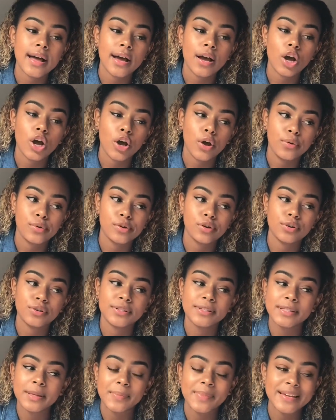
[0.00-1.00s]

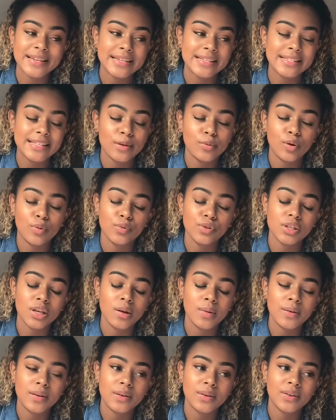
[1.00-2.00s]
colonoscopy to see what was
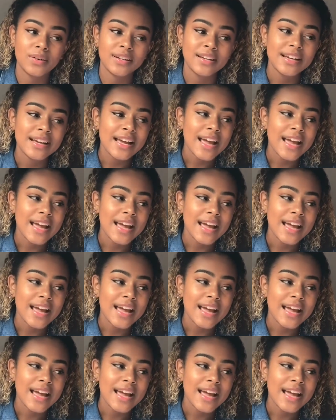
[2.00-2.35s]
going on.